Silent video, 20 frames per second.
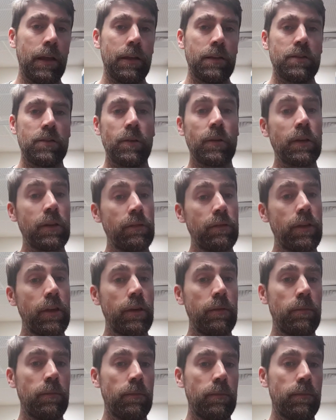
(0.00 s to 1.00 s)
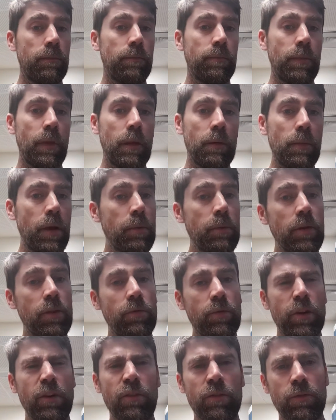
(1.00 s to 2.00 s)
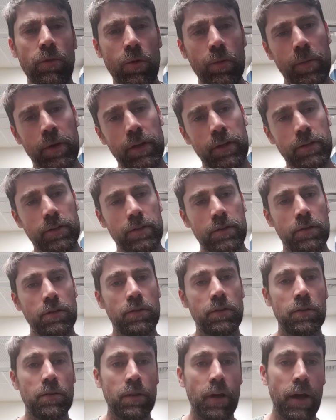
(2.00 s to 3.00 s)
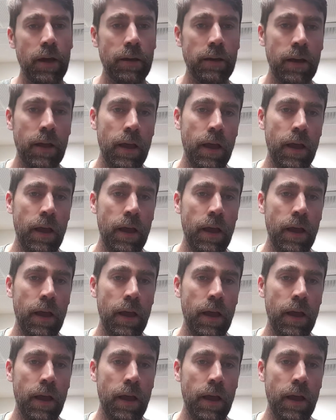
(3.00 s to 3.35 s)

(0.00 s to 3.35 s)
So I'll give them maybe 3 or 4 minutes to do that.